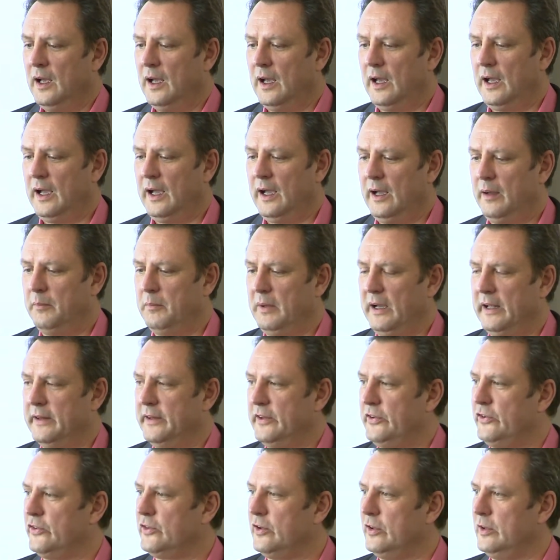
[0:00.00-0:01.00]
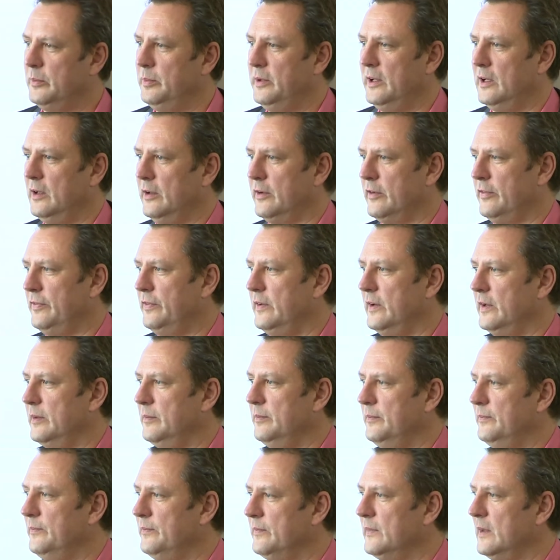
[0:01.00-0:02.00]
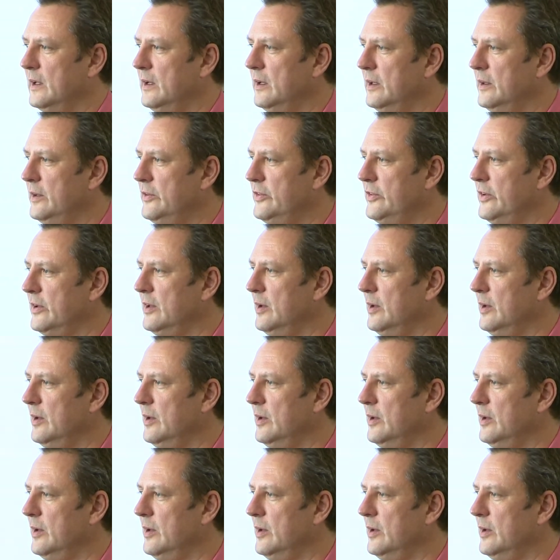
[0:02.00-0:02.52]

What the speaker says: And this is going to be a lot of fun. This is a